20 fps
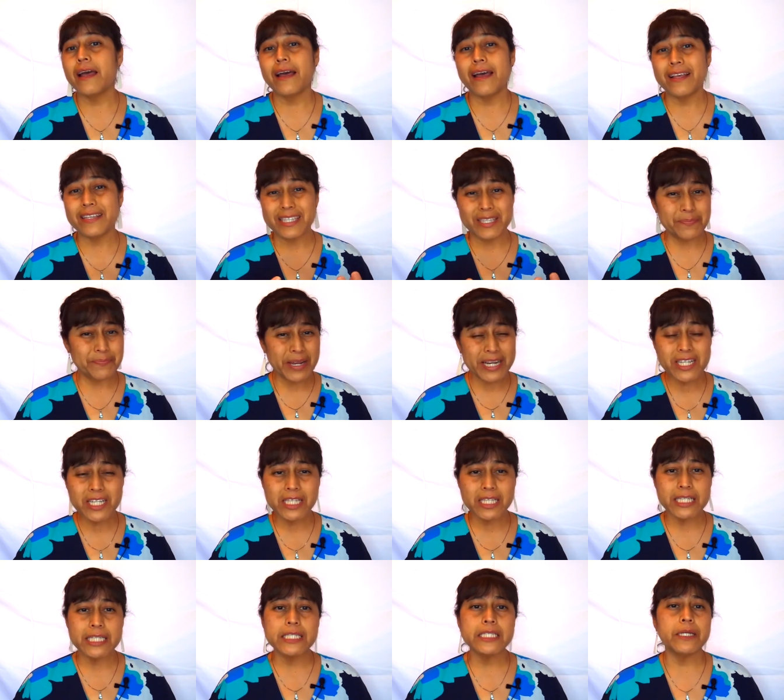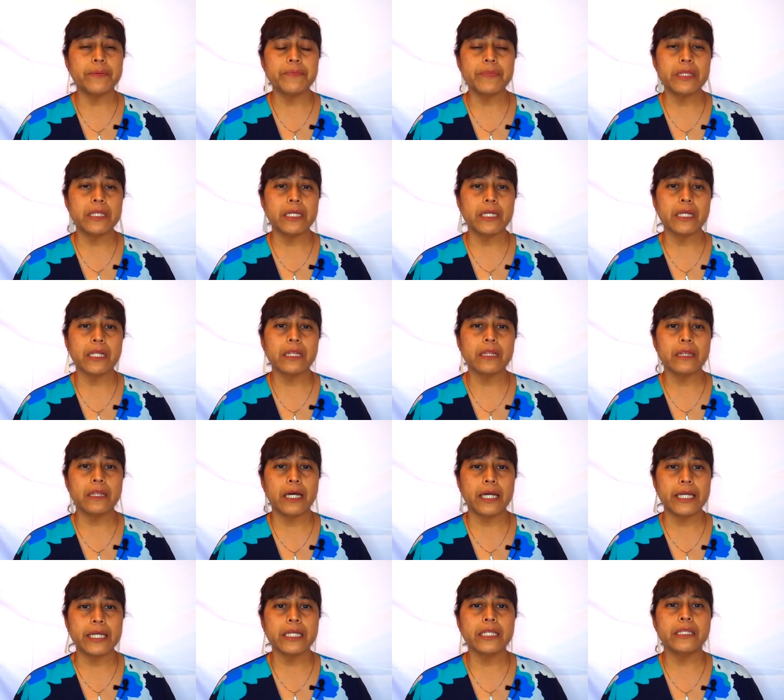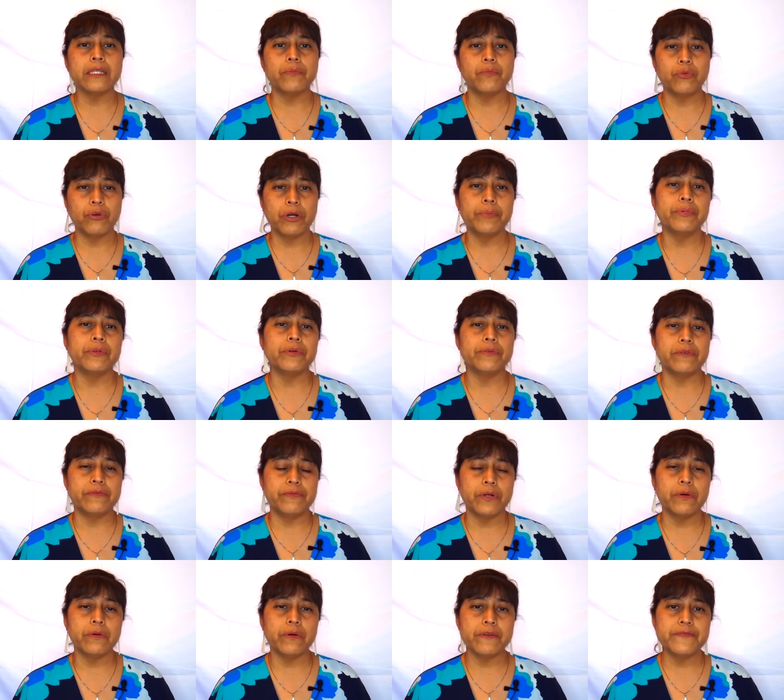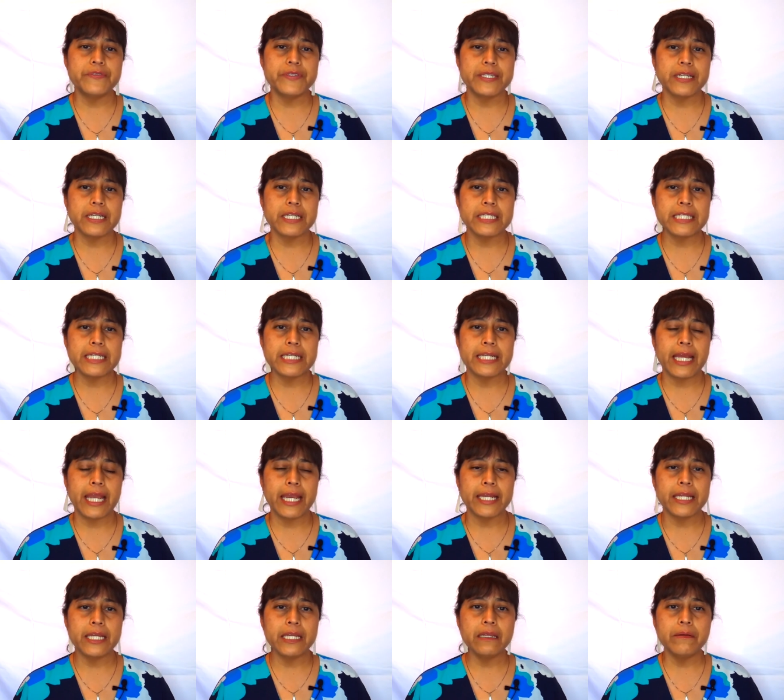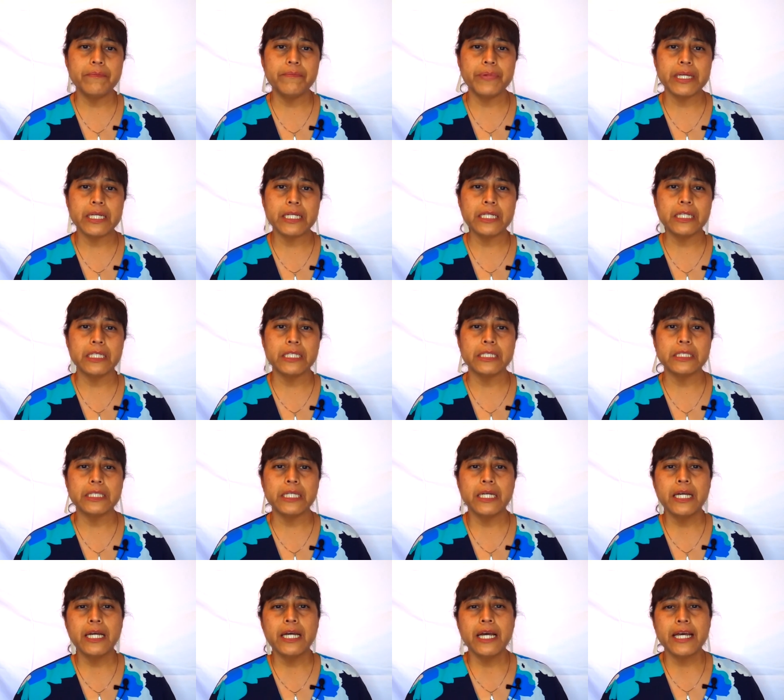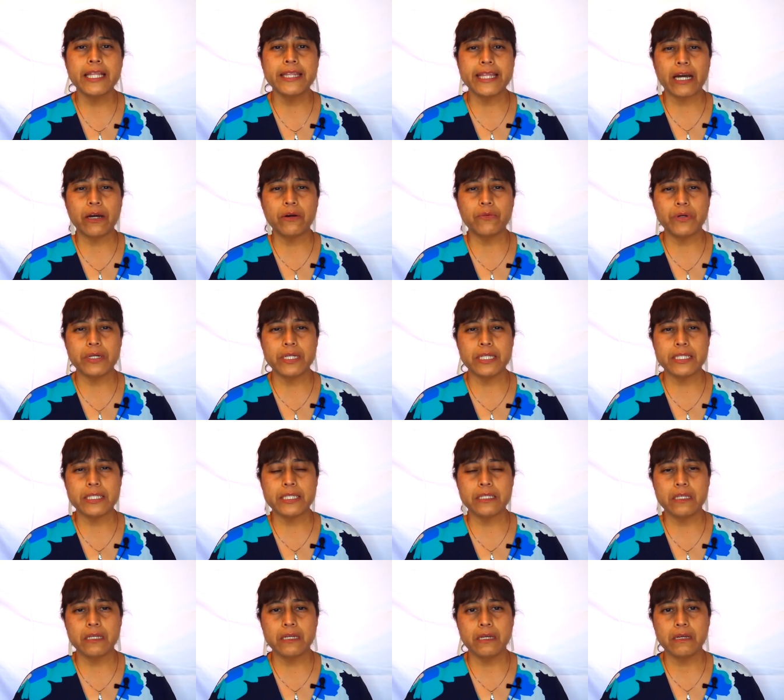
especially something like the Pueblo Revolt of 1680, because that was